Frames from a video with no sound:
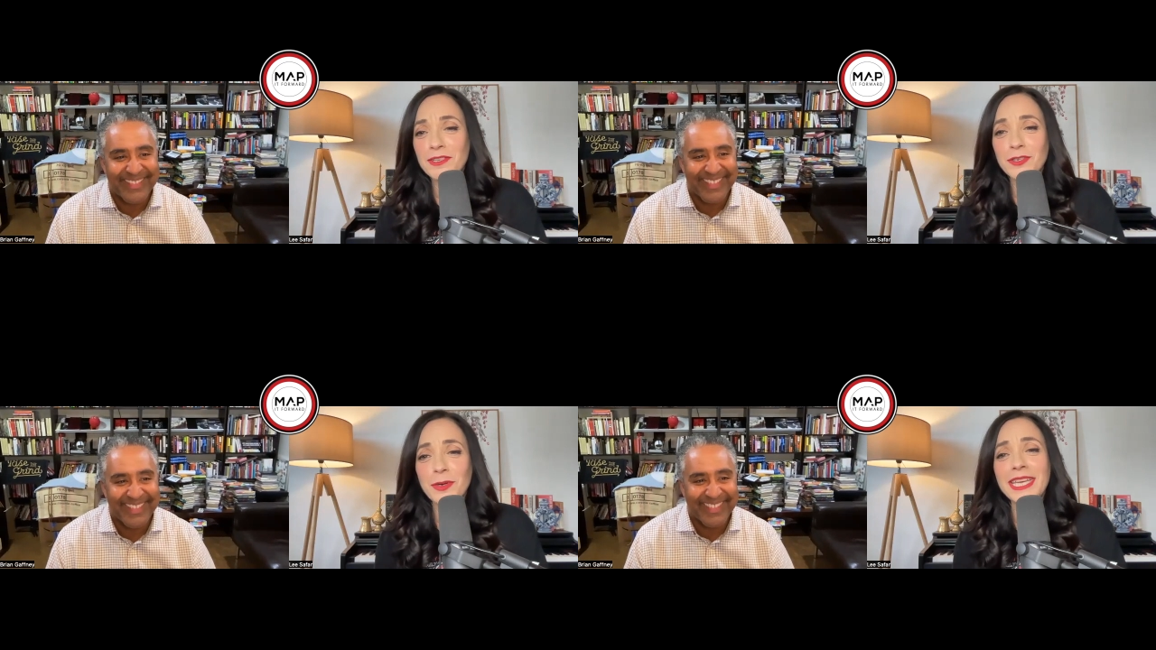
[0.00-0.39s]

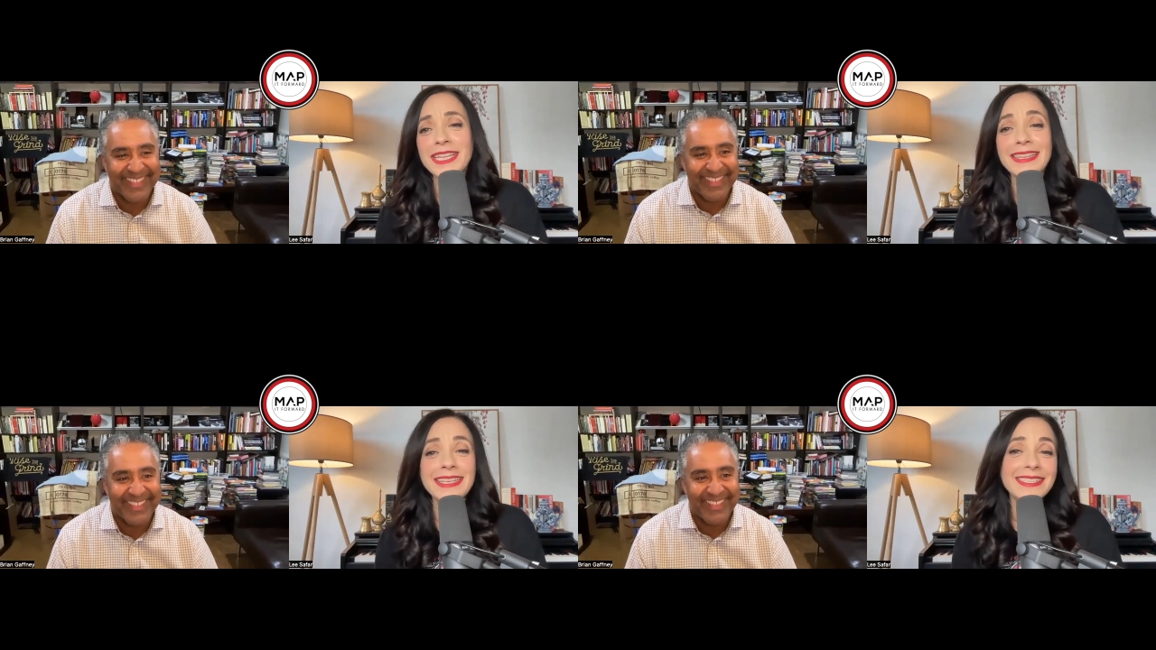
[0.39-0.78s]

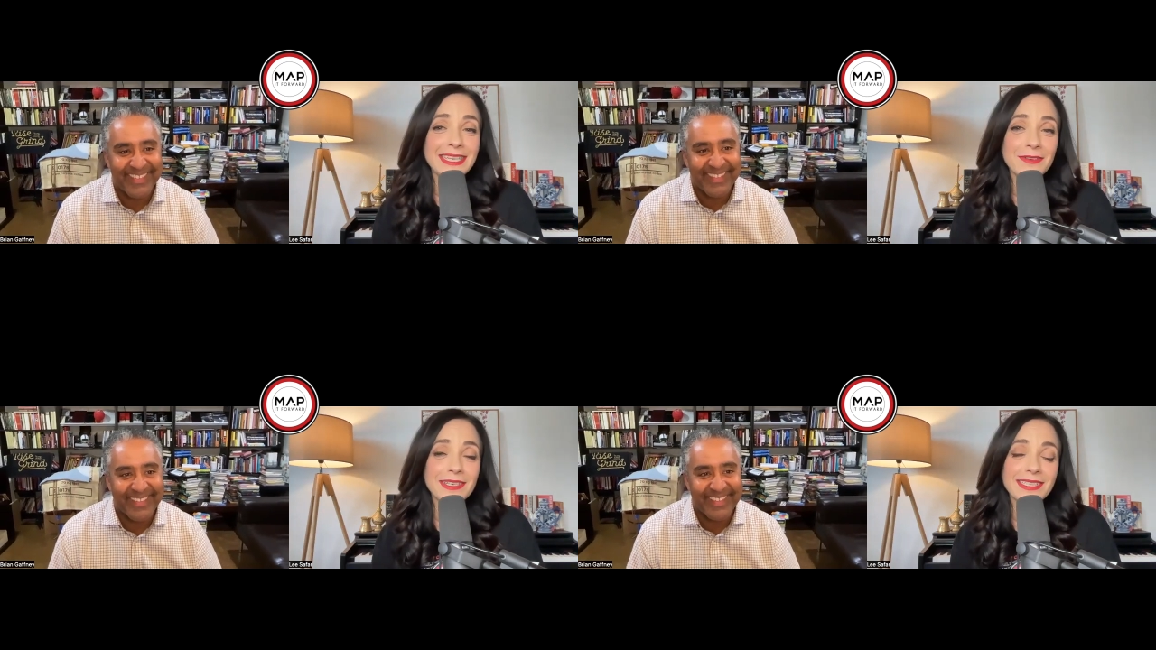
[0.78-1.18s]
Speaker 1: enjoying this
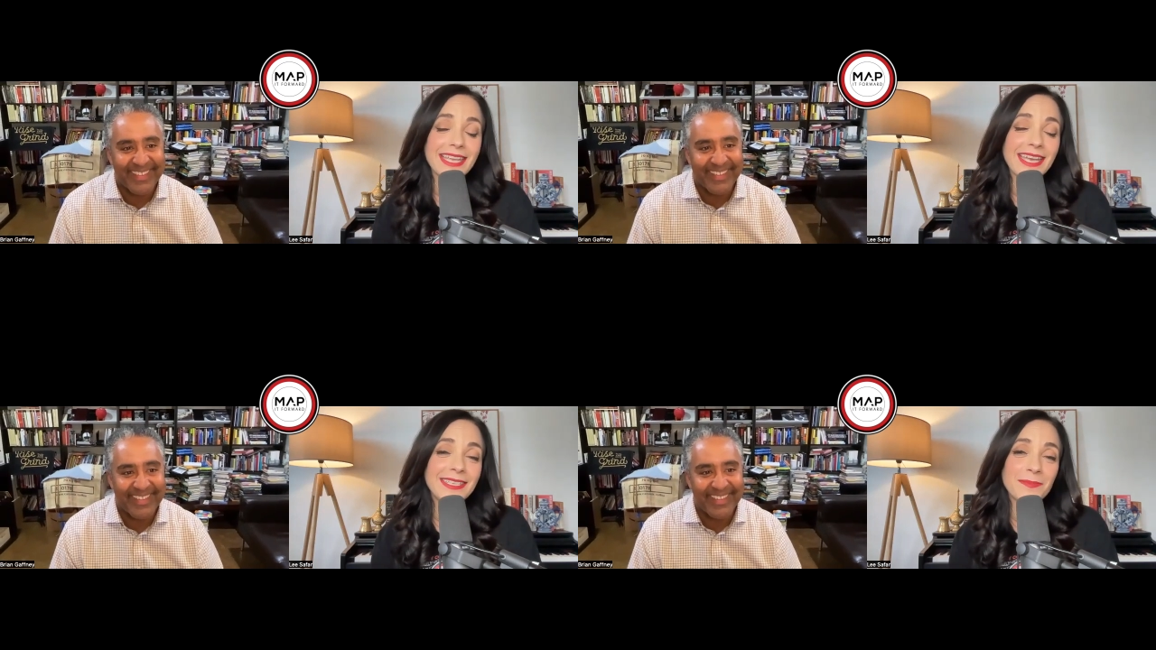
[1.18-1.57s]
series
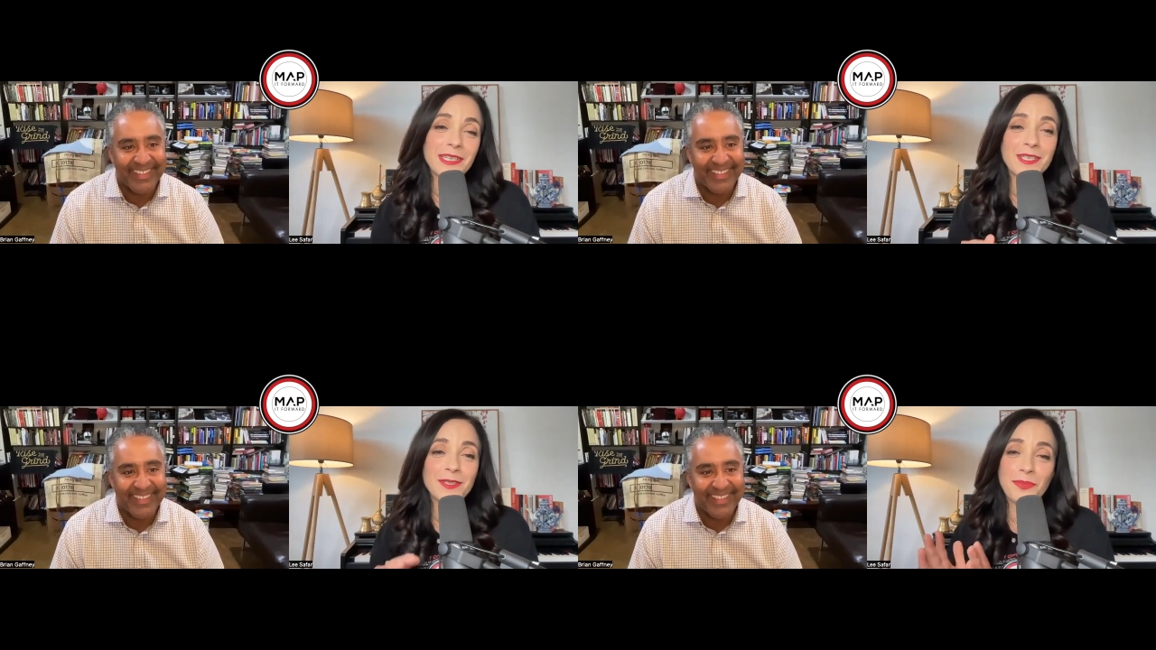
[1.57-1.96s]
as
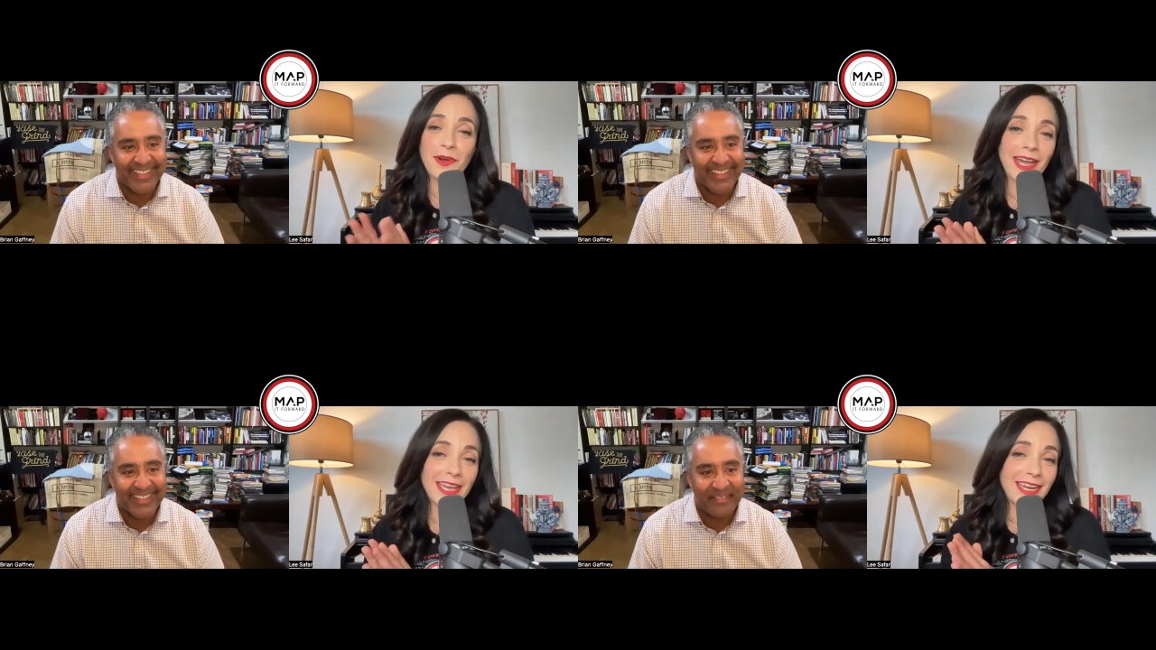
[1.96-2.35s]
much as
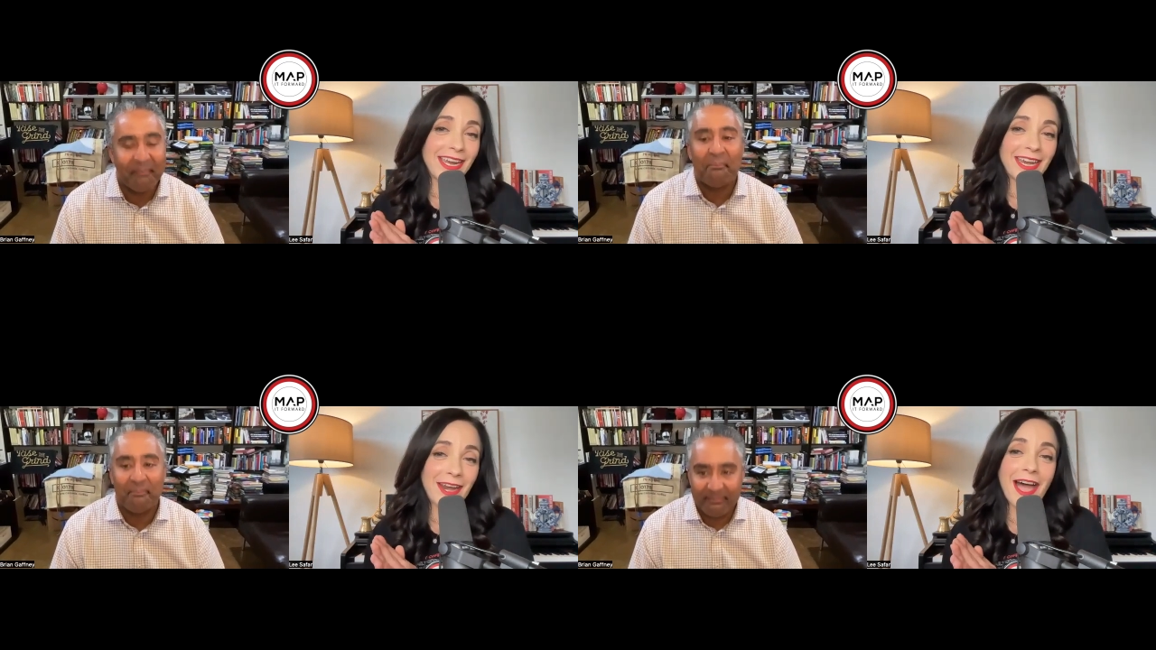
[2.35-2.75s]
Brian and